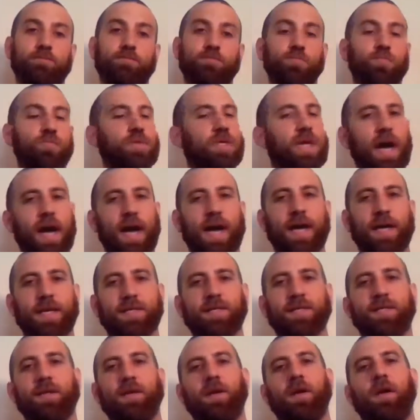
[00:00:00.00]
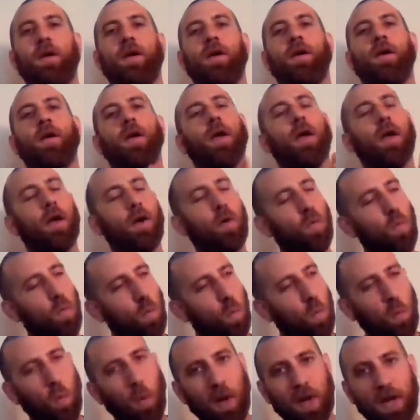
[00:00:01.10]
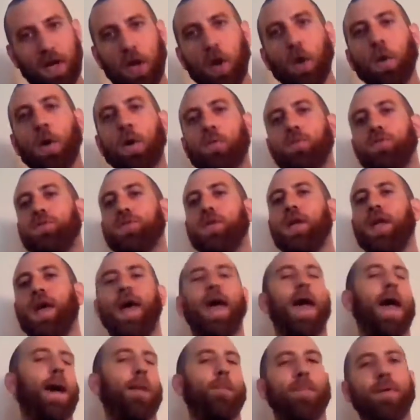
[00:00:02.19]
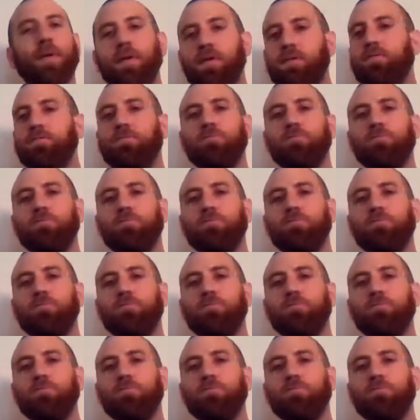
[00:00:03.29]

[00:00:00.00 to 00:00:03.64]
Guys, we knew it was going to happen.